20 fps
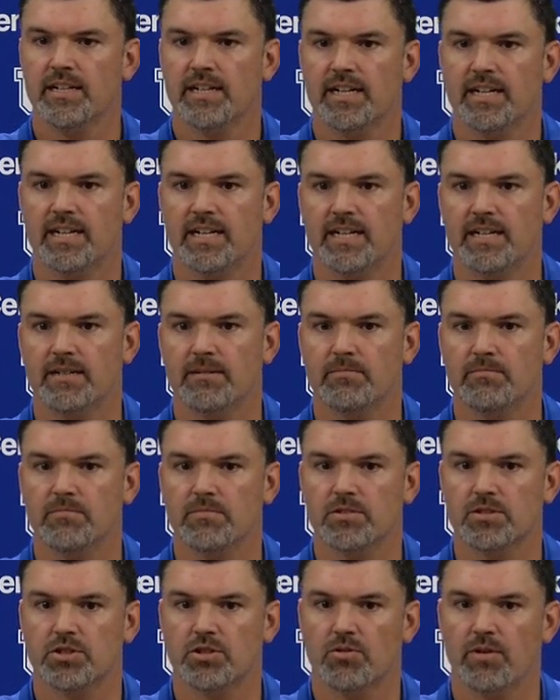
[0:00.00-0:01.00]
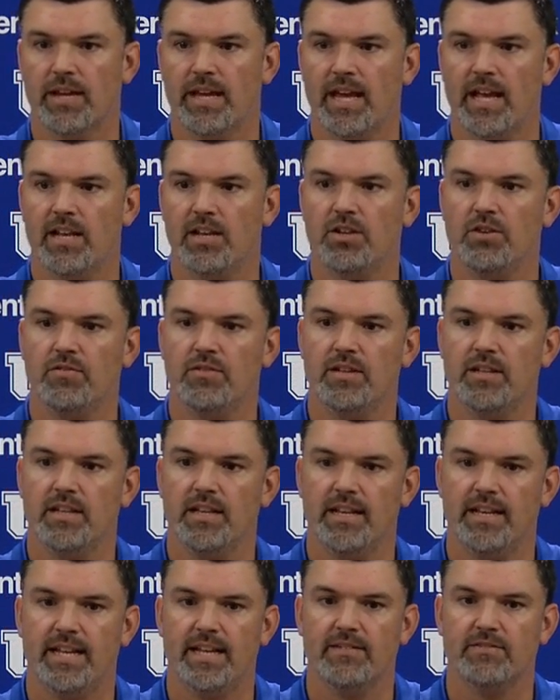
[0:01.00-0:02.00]
So, again,
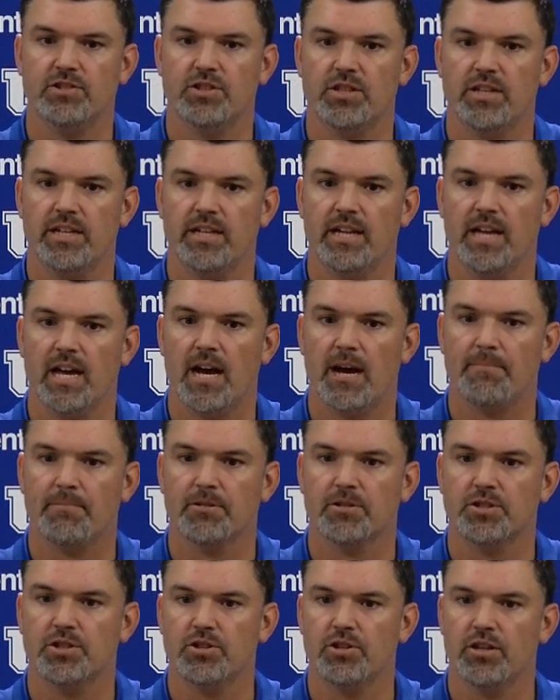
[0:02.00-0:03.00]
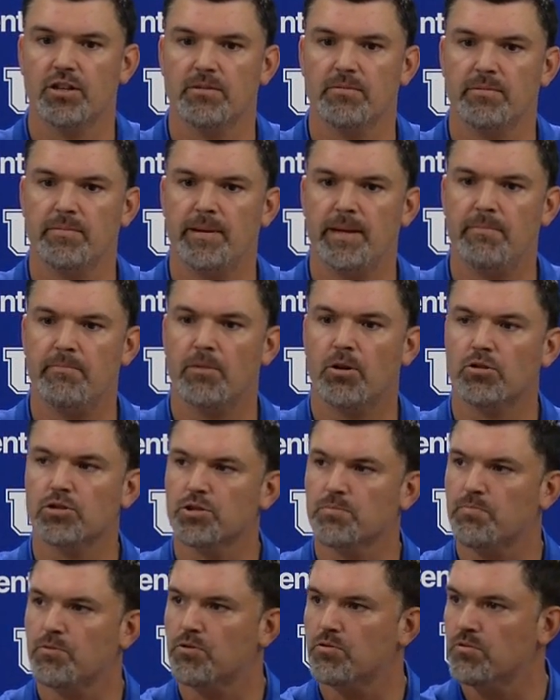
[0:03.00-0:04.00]
it gives you the opportunity to be
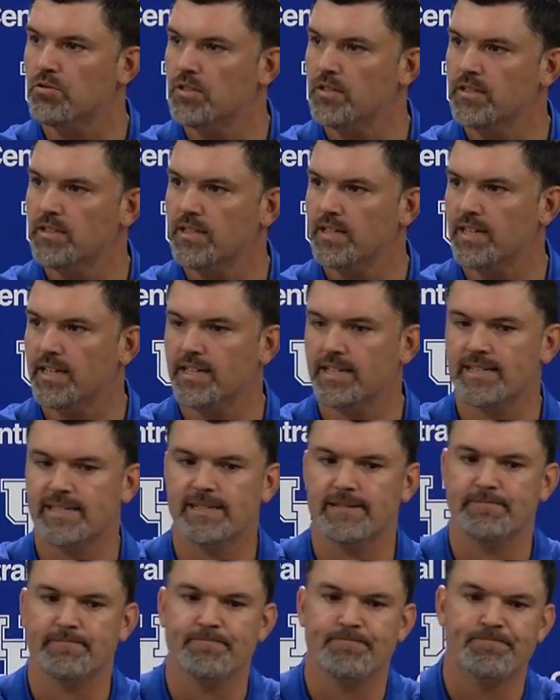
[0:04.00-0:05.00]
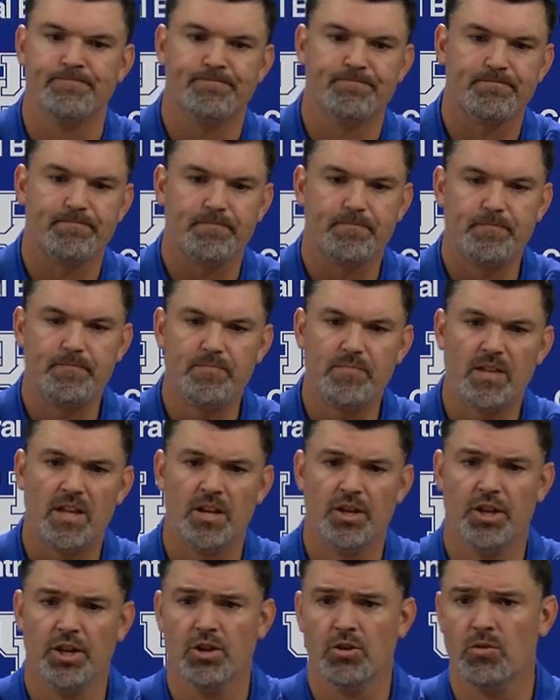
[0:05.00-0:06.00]
multiple,
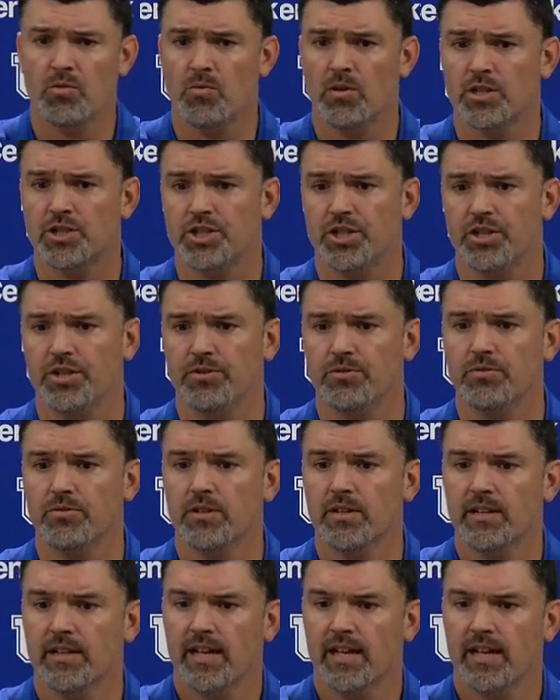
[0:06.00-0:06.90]
you know, in what you do.